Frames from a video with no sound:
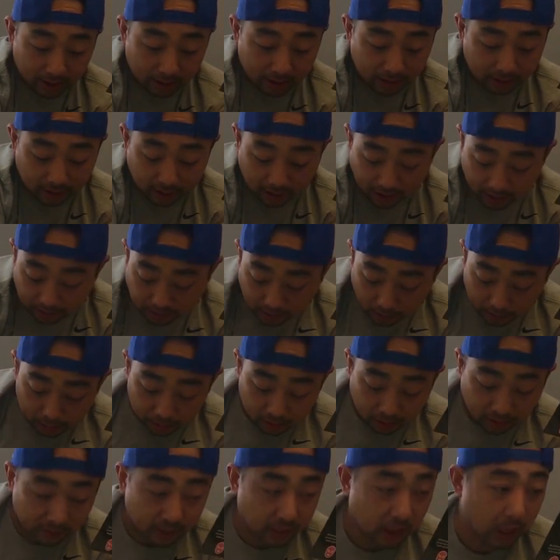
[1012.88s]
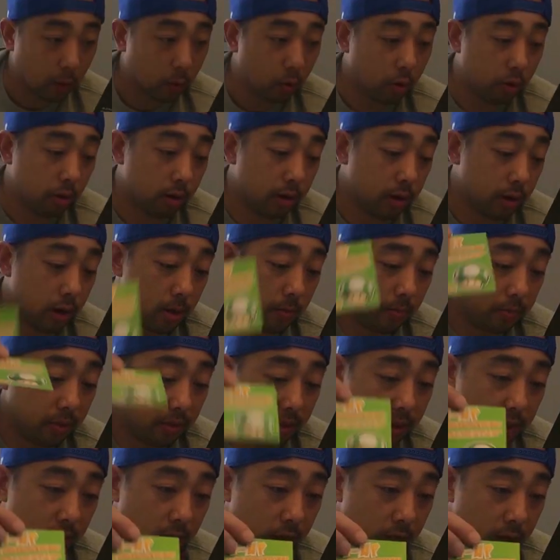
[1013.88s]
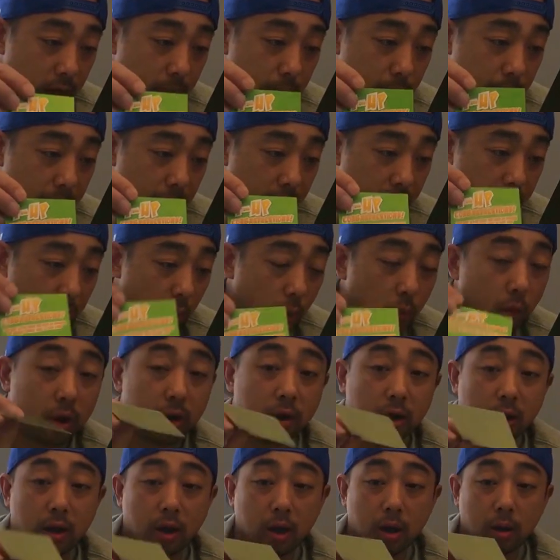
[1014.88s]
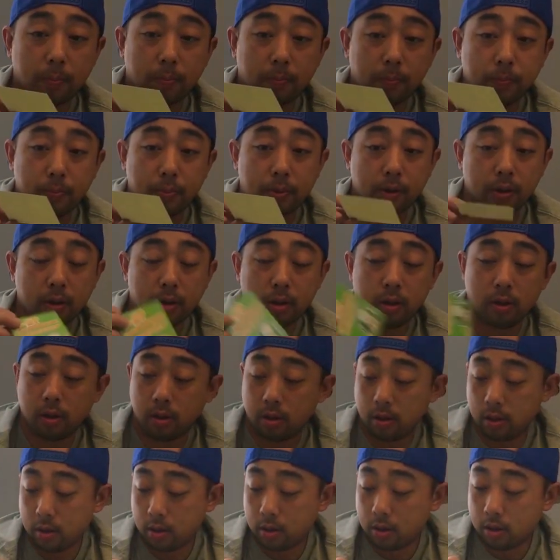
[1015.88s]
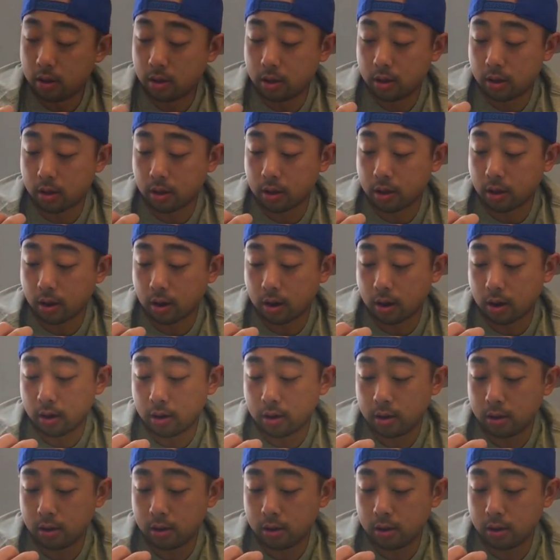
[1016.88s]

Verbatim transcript: guess I believe that would uh, be the one up uh, card.